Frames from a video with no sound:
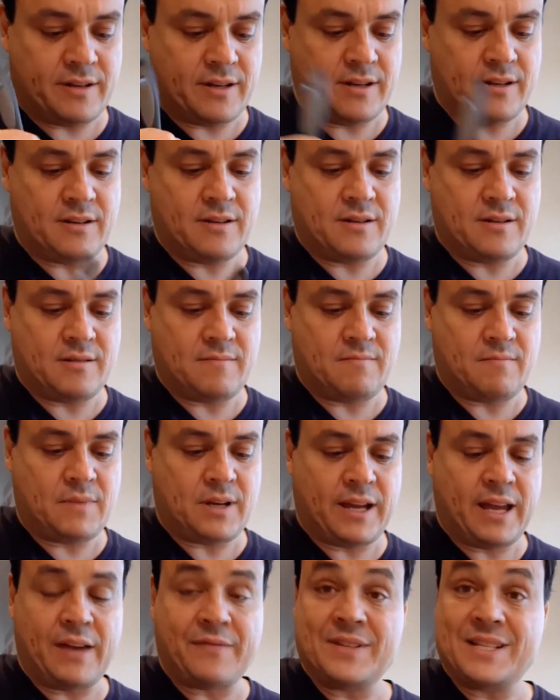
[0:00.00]
Like
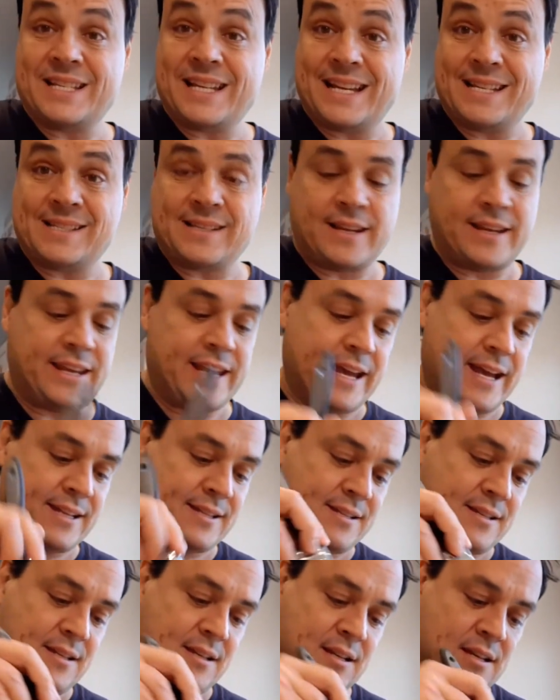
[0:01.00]
I haven't tested it
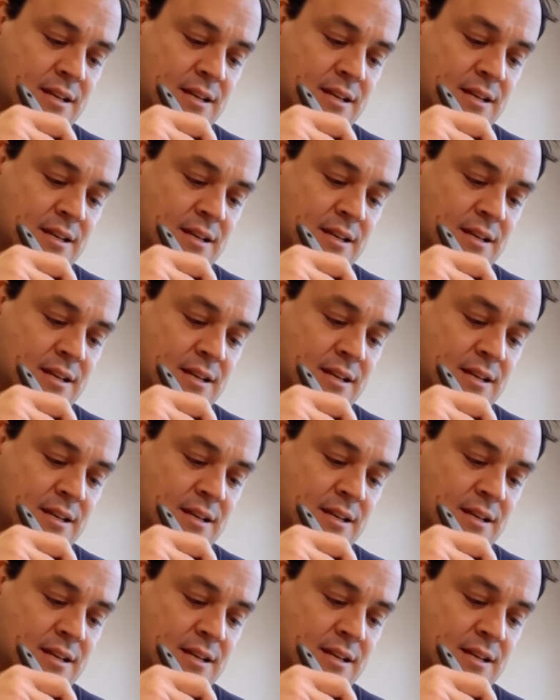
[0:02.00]
yet,